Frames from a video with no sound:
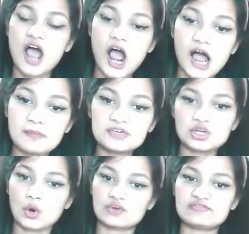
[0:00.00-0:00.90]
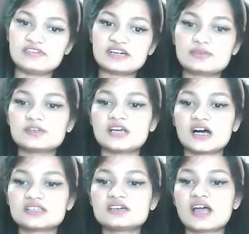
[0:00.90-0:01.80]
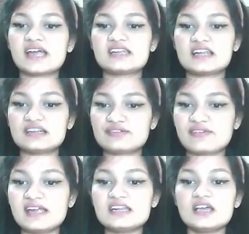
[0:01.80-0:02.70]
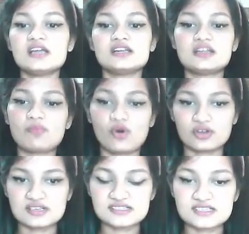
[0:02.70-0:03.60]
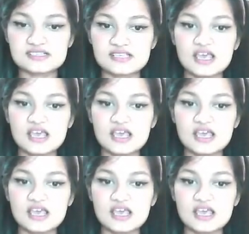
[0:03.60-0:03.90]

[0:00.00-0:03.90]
armed conflict with other identified democracies.